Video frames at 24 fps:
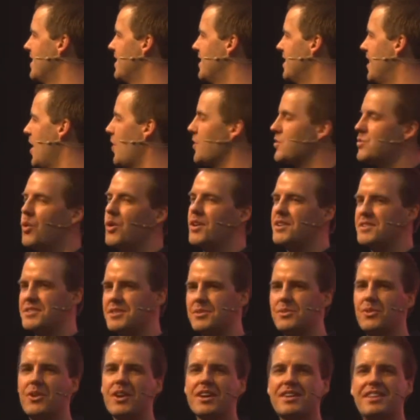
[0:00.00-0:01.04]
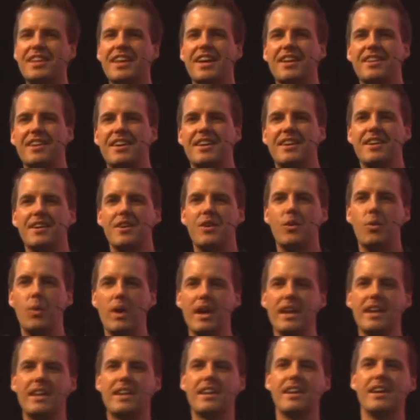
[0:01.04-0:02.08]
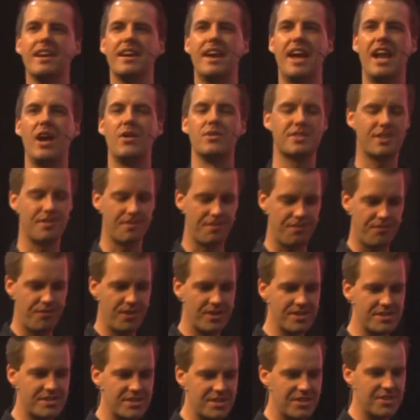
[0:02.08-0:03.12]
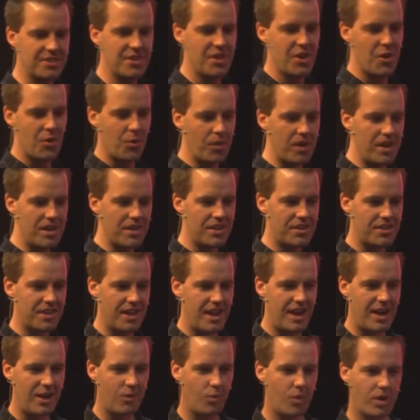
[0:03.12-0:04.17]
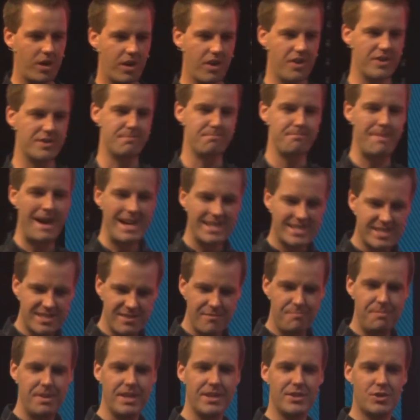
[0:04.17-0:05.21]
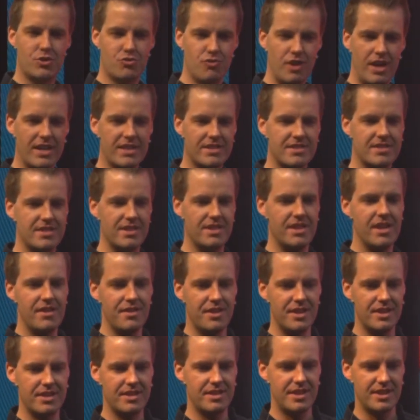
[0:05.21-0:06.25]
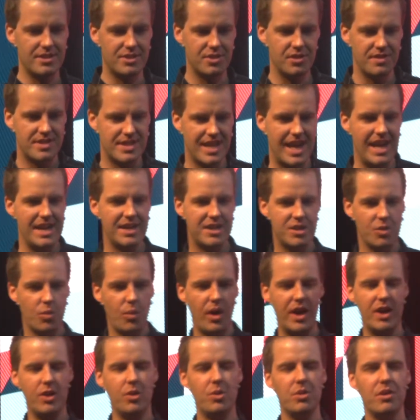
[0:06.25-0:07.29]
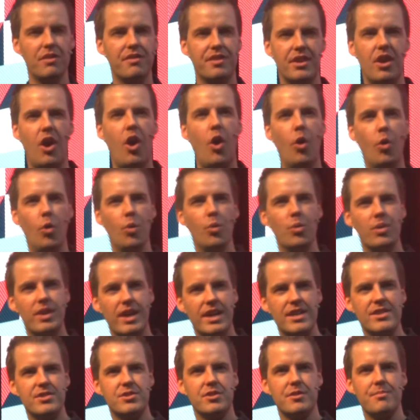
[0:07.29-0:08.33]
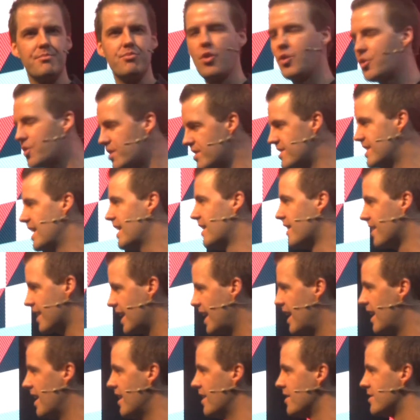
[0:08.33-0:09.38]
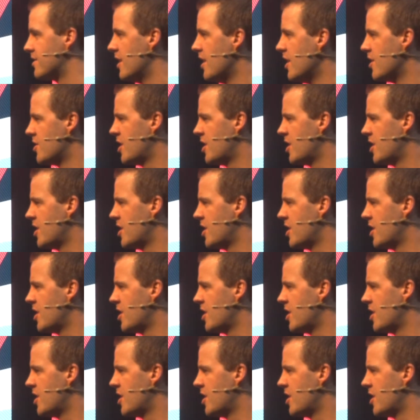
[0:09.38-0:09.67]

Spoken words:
I was walking to work the other week and I was confronted with one of those massive big trucks that sort of take away all of the old and sort of broken down cars.